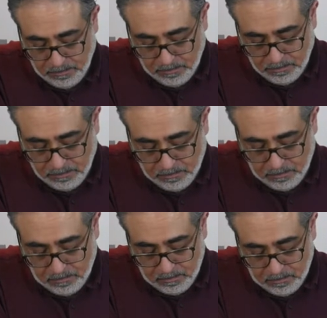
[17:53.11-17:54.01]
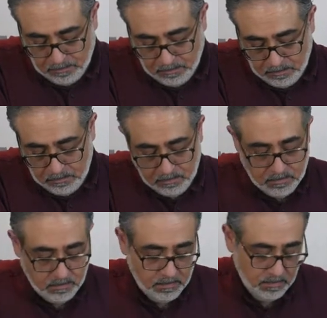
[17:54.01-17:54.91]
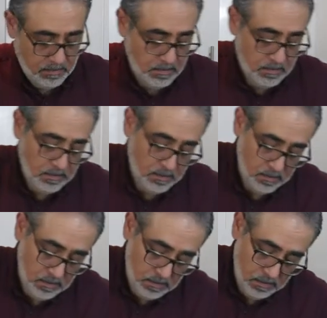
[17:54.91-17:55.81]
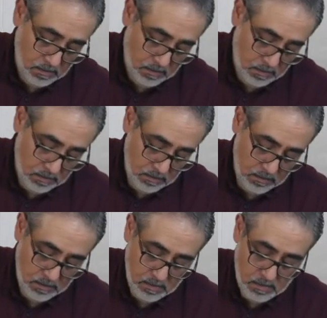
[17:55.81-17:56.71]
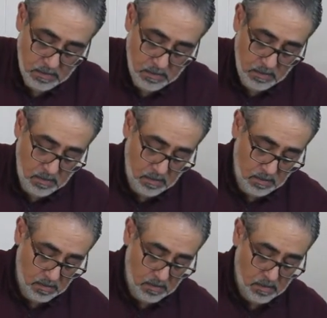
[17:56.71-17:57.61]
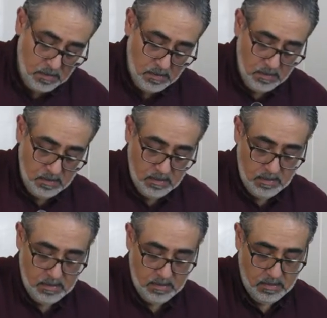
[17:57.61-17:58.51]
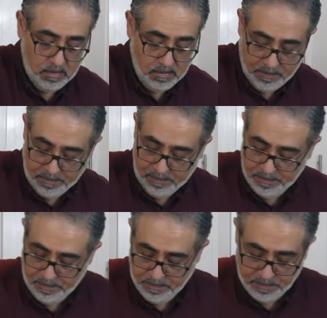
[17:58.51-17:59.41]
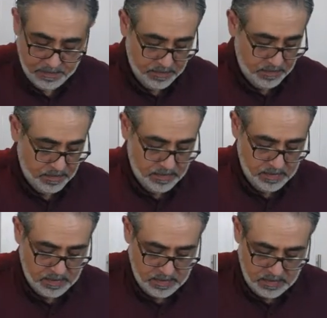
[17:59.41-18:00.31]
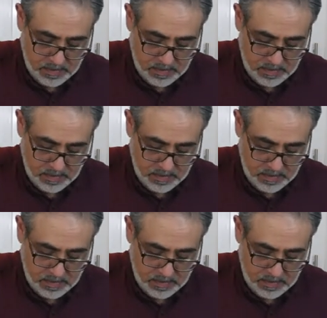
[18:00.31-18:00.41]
(no one is talking)